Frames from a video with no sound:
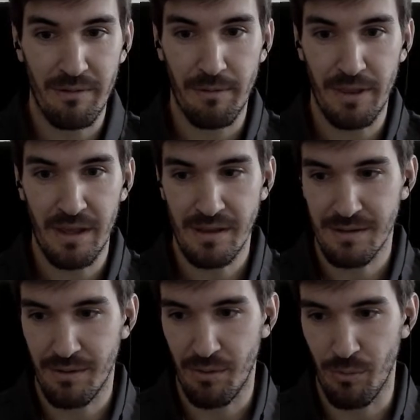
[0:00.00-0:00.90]
everybody,
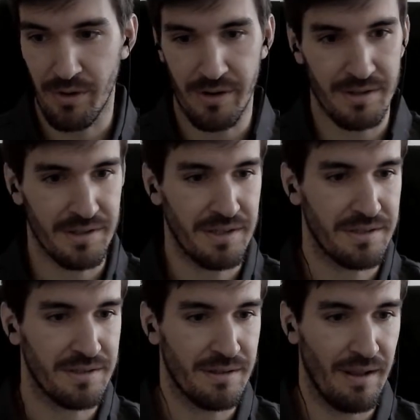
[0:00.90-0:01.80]
wherever
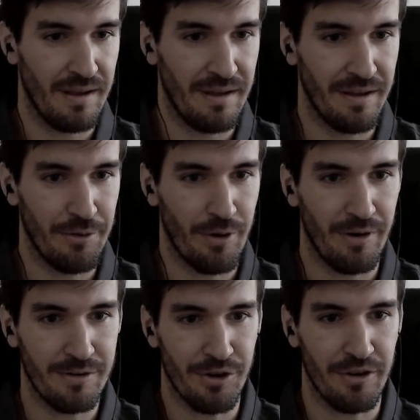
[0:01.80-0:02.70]

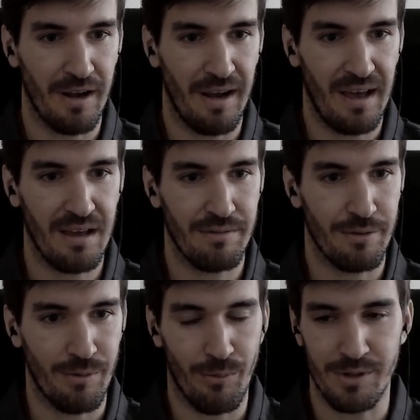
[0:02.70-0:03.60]
you're joining live
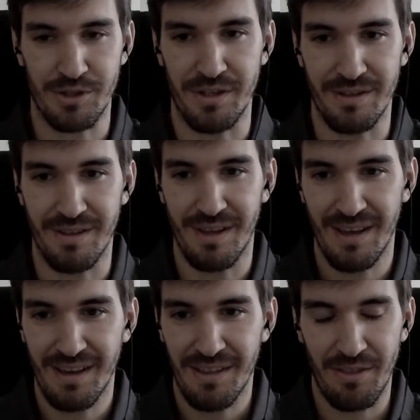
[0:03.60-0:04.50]
or watching
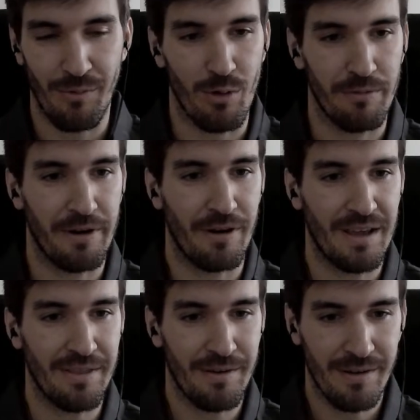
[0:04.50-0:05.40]
the webinar
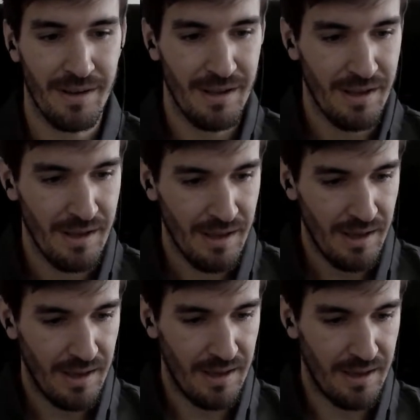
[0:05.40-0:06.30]
later.
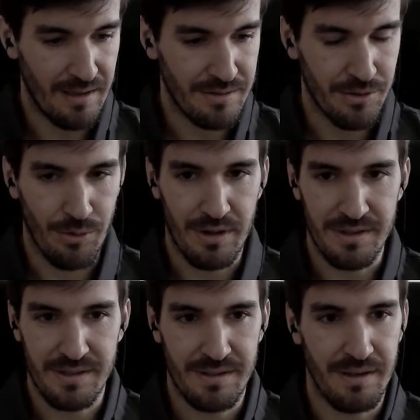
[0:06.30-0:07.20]
So
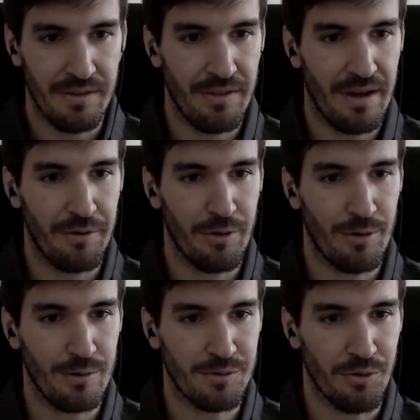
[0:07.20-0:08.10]
as
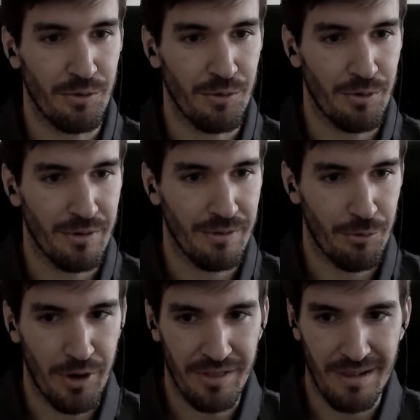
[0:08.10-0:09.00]
Dario so
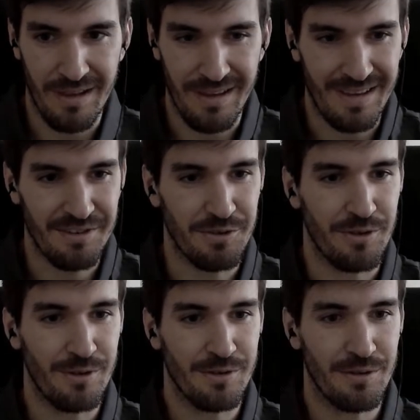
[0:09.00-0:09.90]
greatly
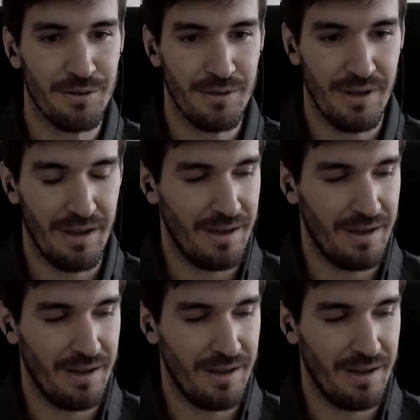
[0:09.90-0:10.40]
introduced you,